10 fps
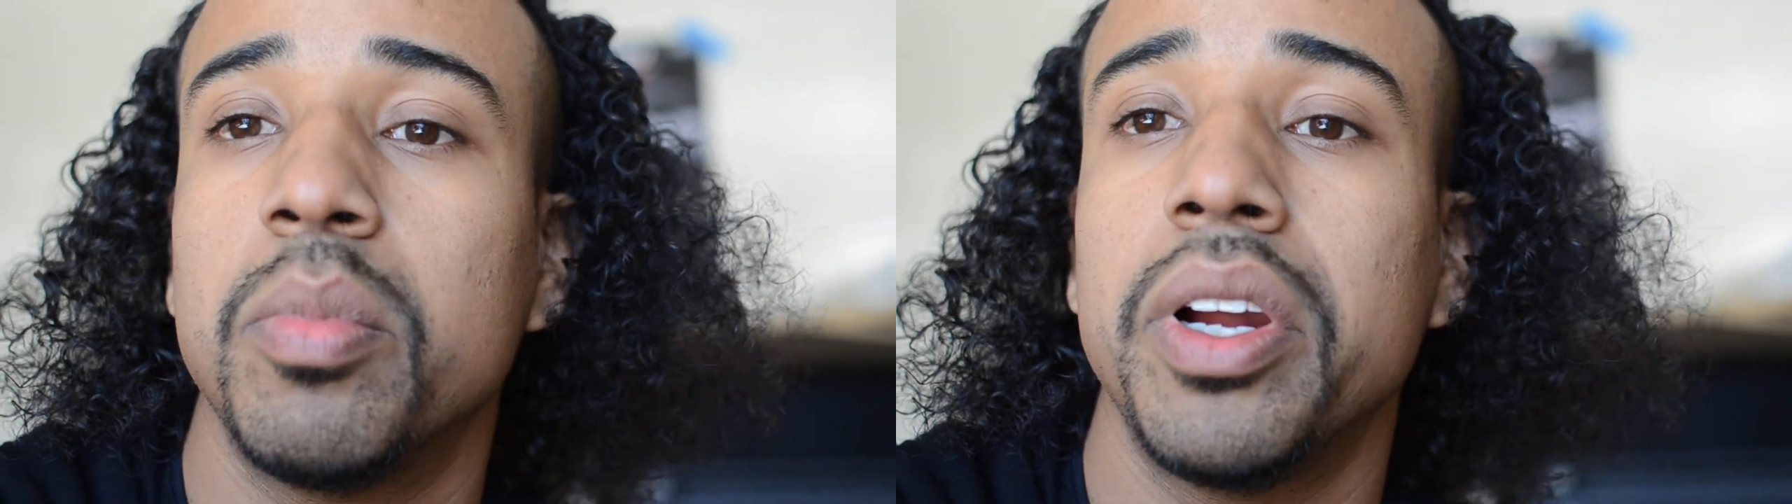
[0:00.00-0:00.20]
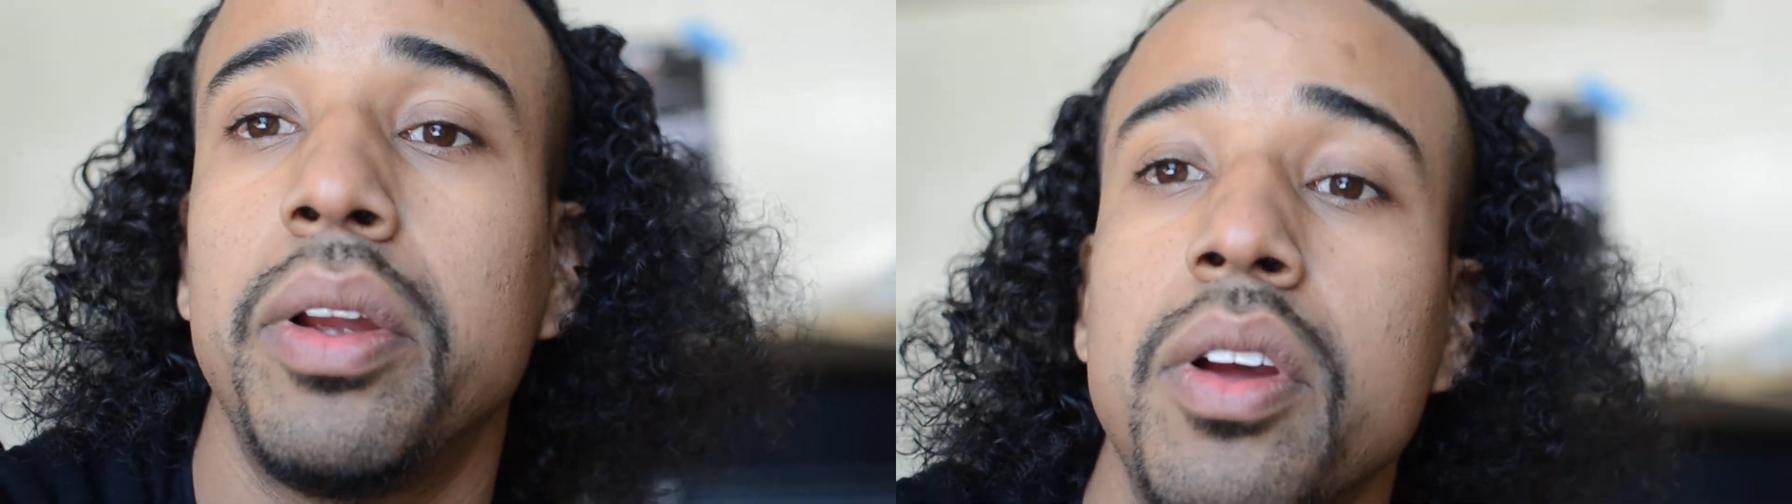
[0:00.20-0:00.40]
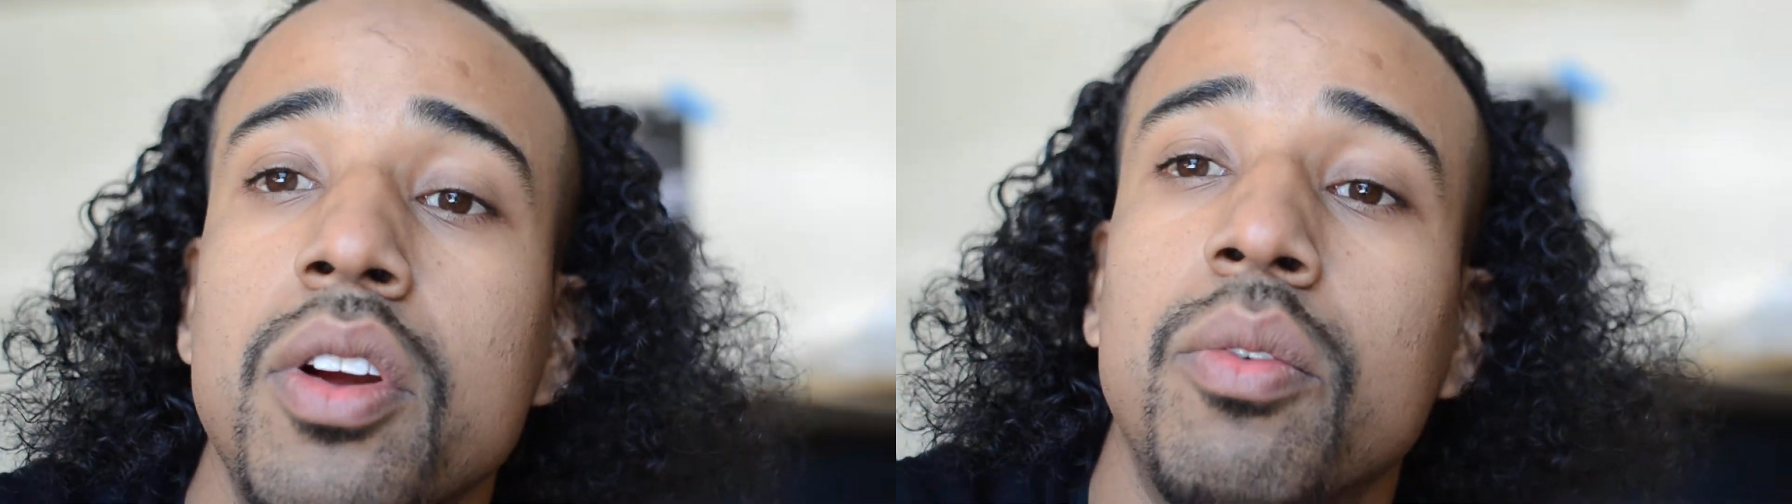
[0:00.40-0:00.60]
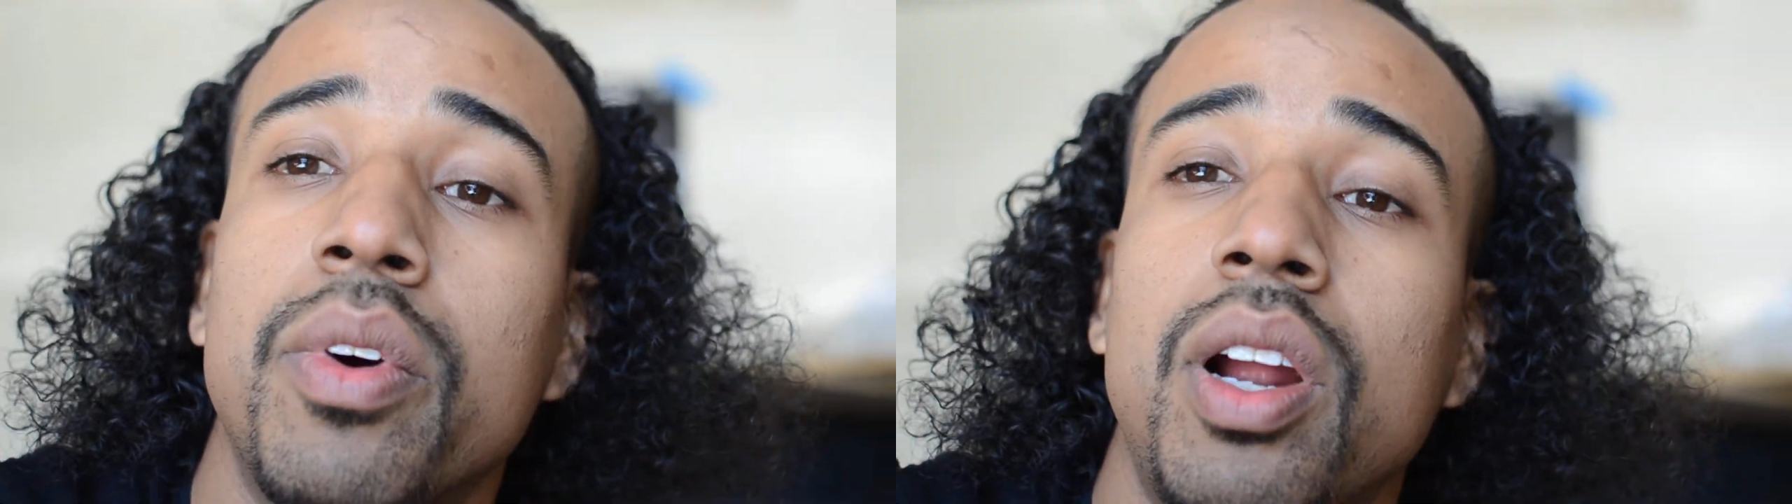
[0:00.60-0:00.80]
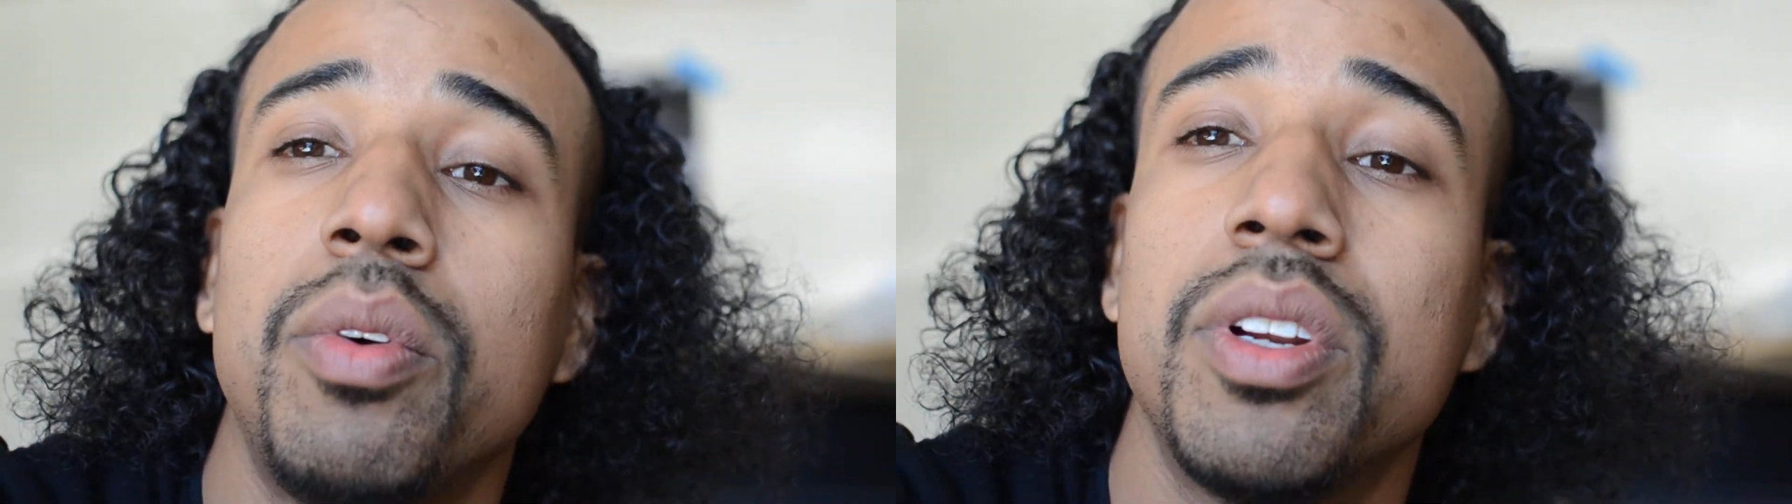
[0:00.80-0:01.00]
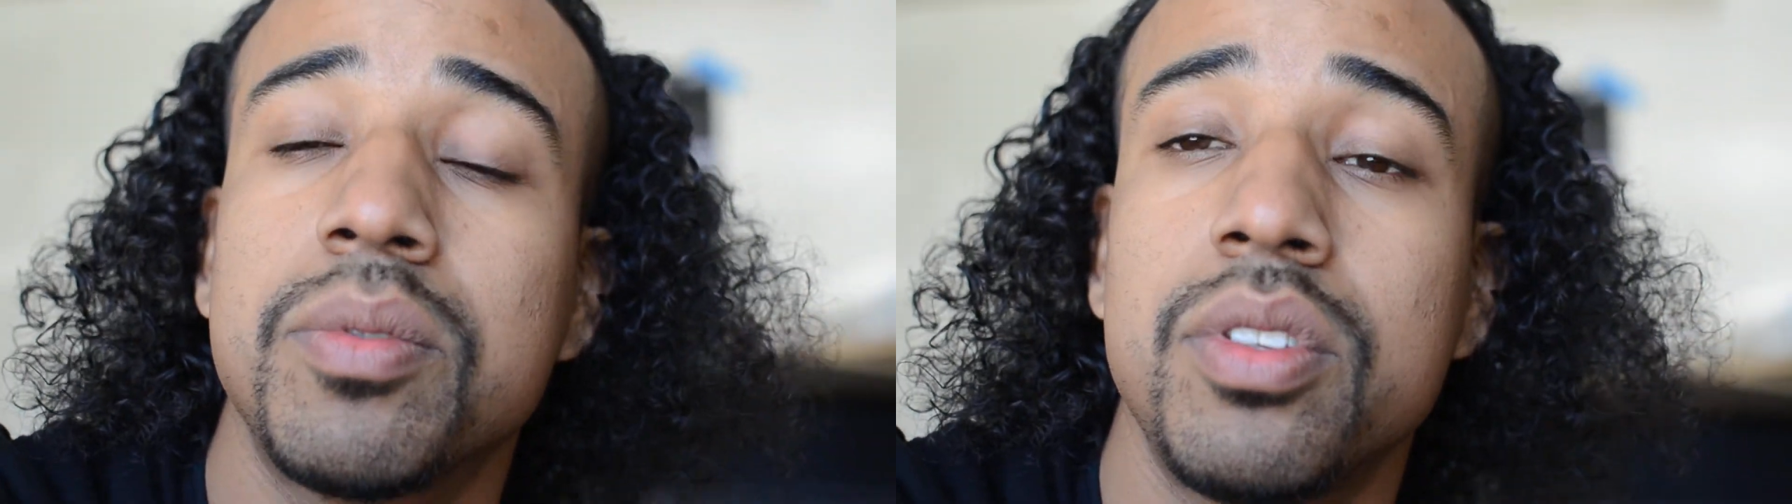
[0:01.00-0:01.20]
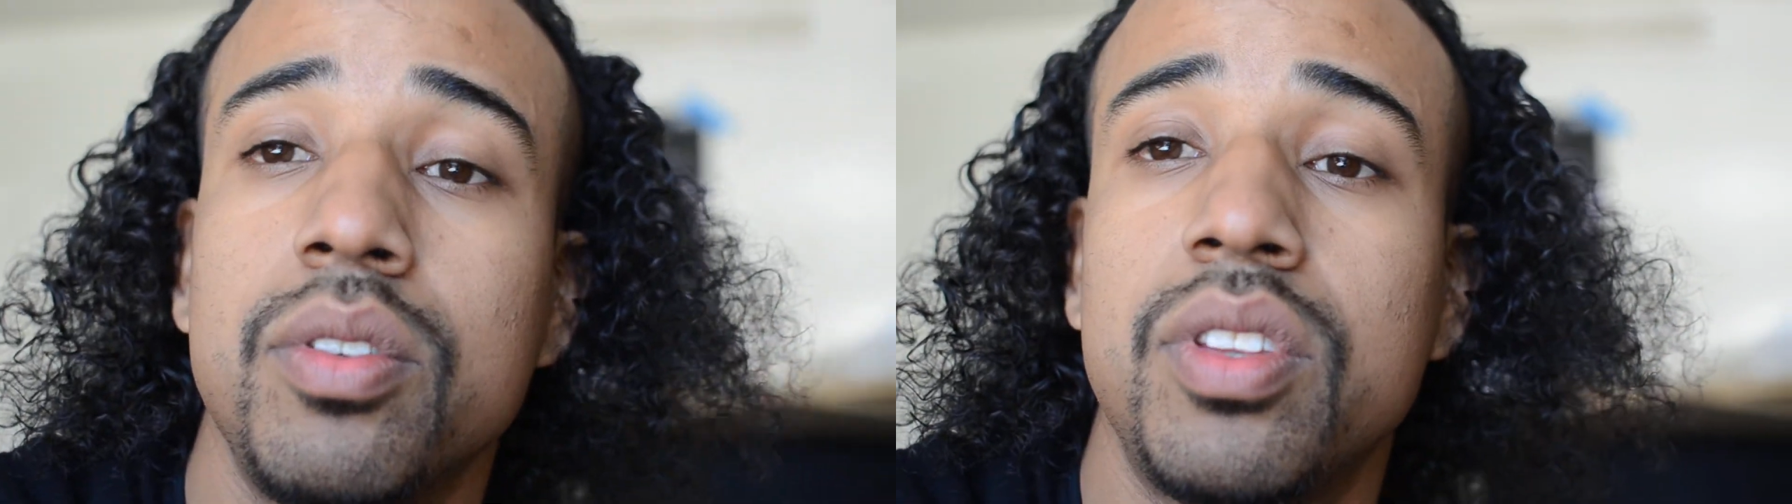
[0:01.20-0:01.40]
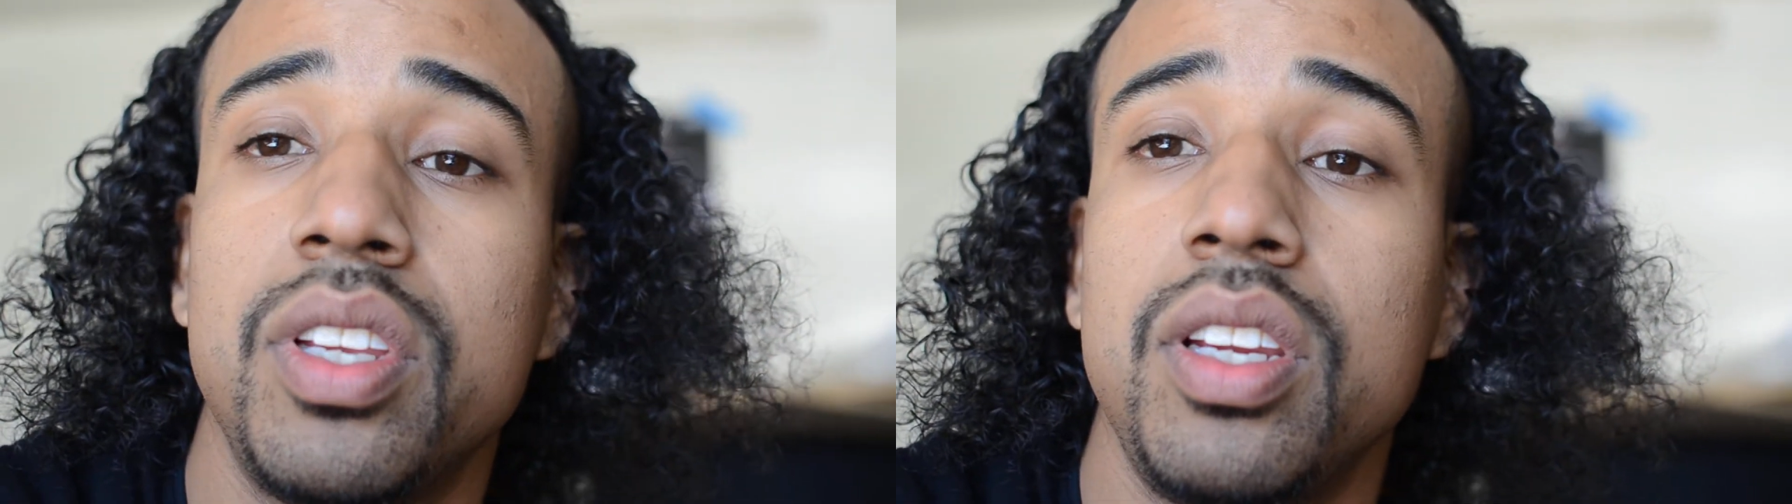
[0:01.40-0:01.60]
But when I went up to
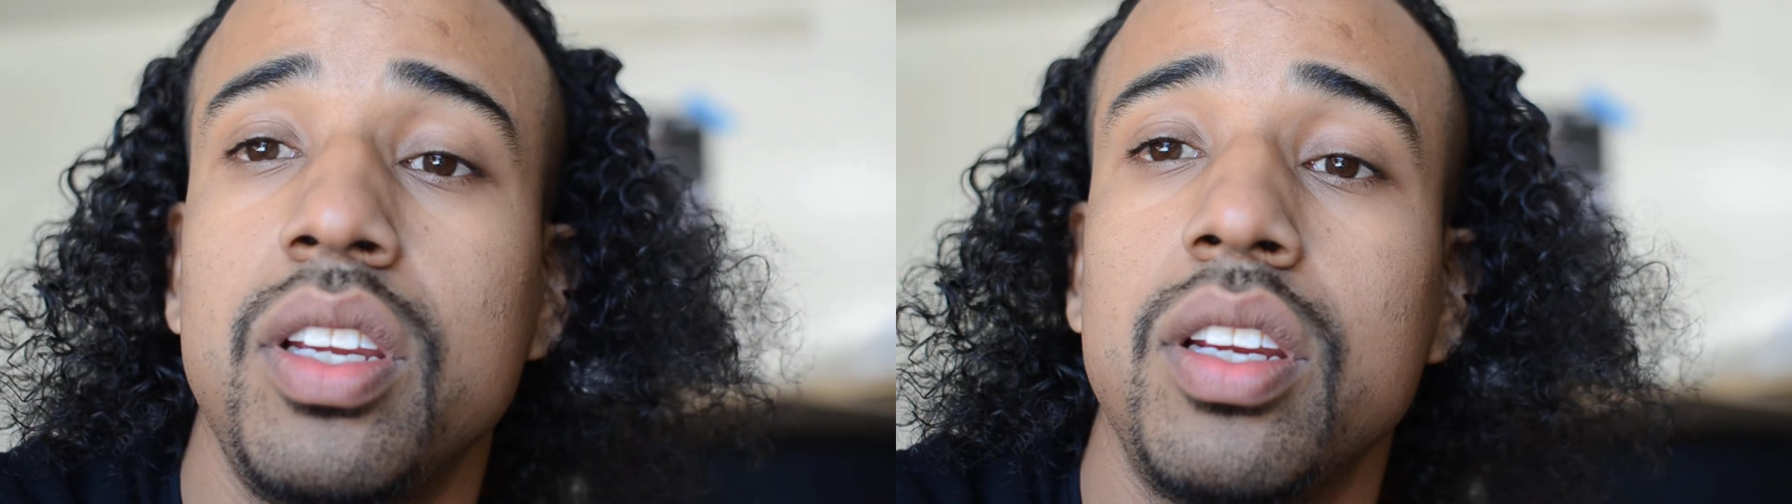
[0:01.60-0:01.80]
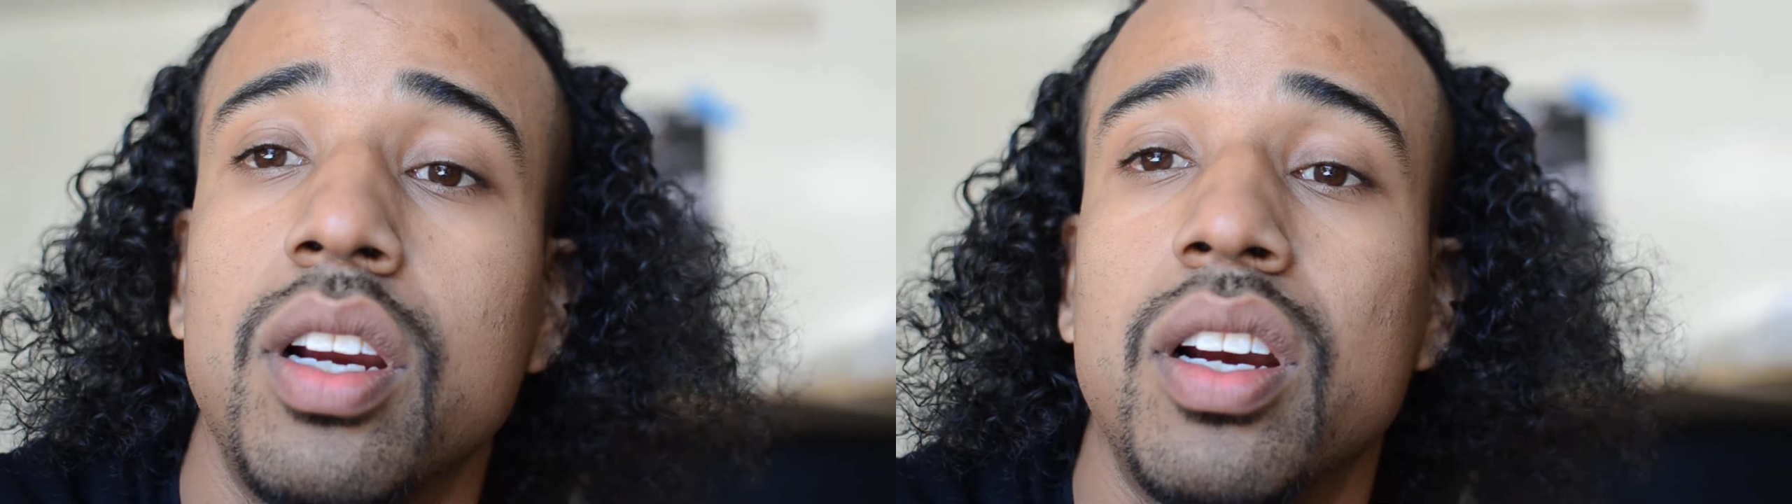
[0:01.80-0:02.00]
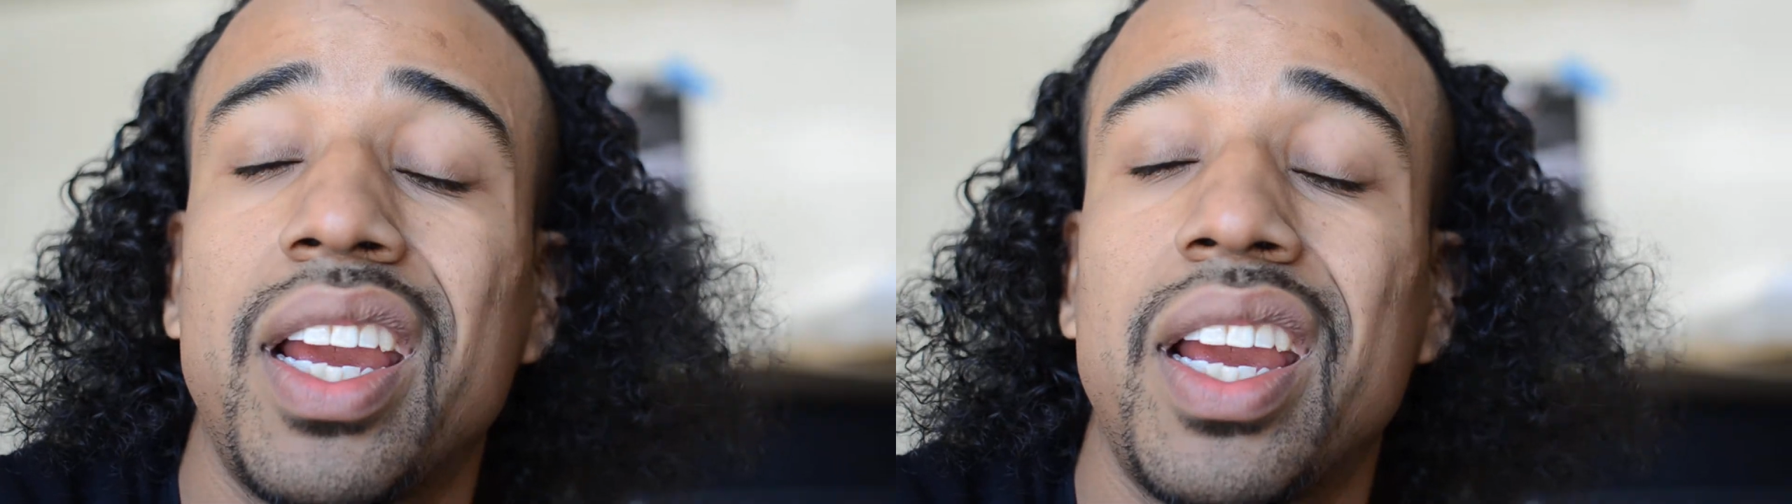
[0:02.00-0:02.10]
the